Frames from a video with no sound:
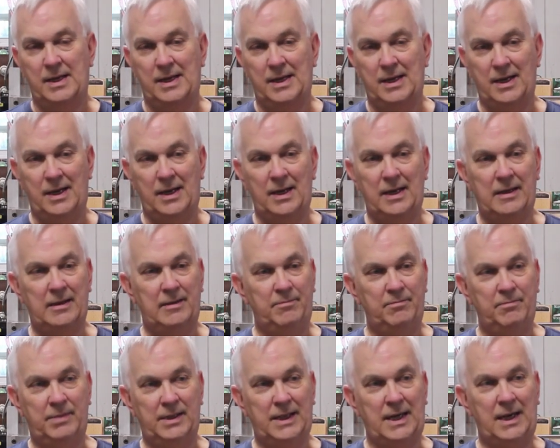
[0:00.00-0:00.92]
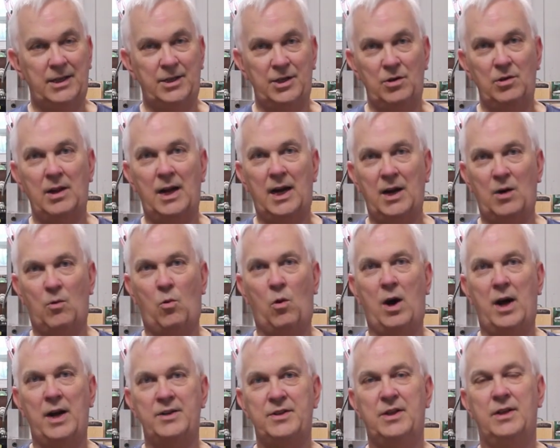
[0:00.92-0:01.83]
Uh, but I do like
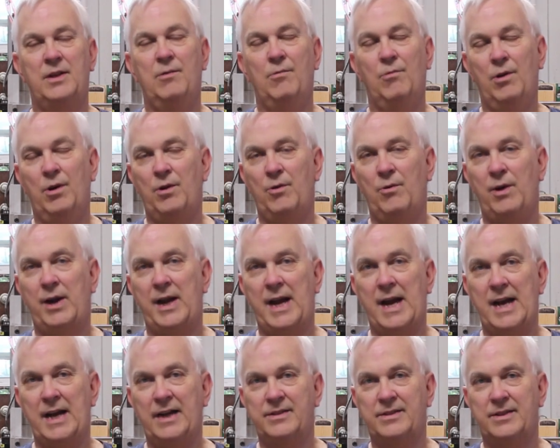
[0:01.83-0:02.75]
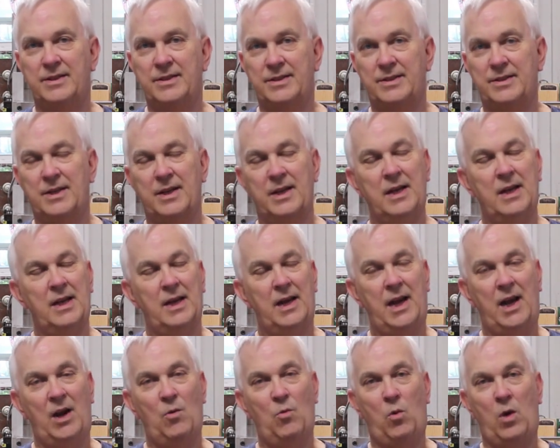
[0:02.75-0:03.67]
watching a rotary axis
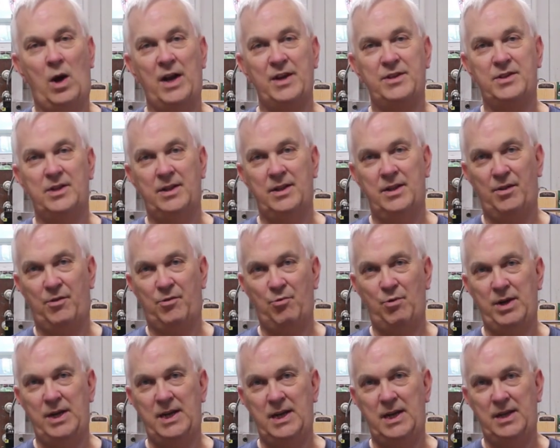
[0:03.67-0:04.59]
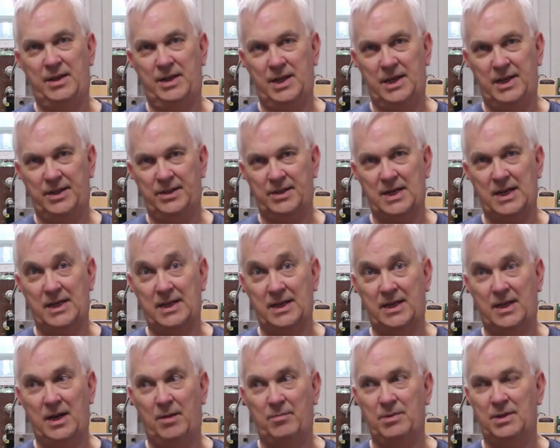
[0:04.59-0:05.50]
and watching the three D thing kind
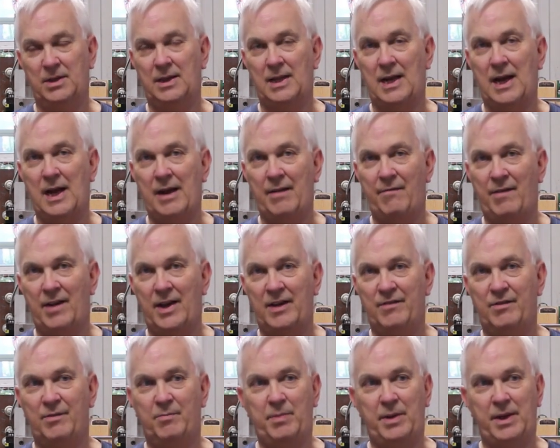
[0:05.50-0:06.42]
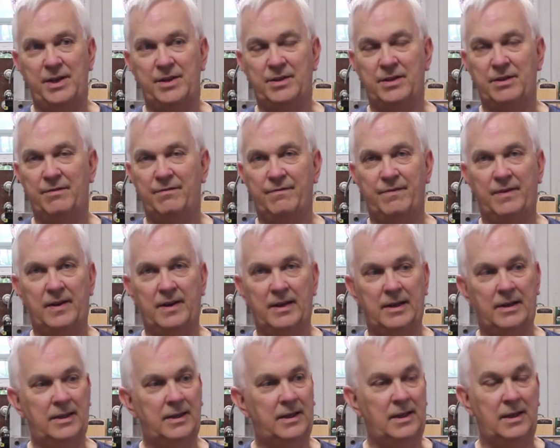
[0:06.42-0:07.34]
of come to life out of a piece of
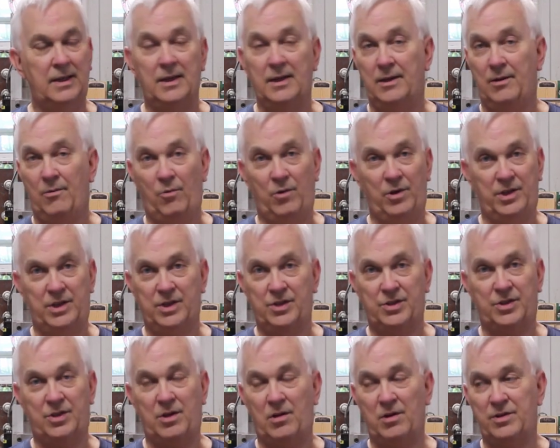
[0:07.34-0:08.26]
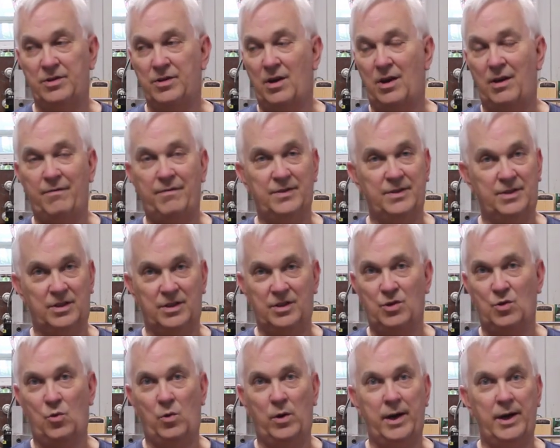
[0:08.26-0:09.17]
uh, what just starts off as a
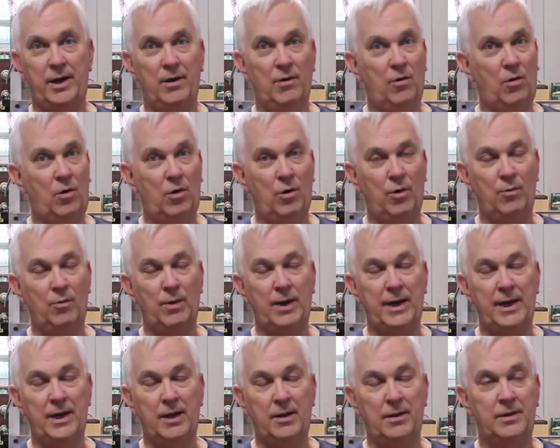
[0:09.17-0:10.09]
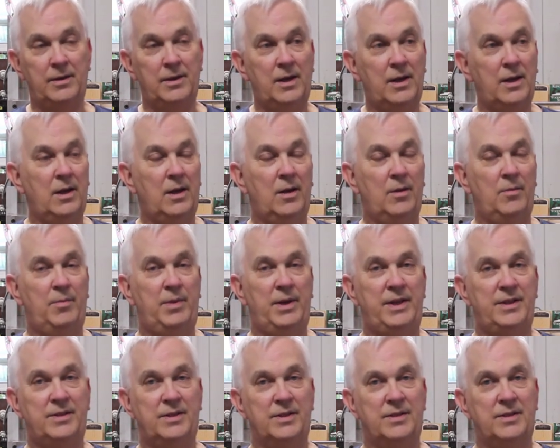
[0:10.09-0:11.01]
square or a round
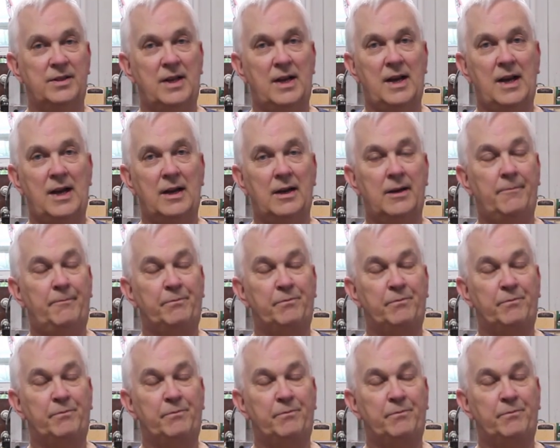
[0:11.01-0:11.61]
piece of stock.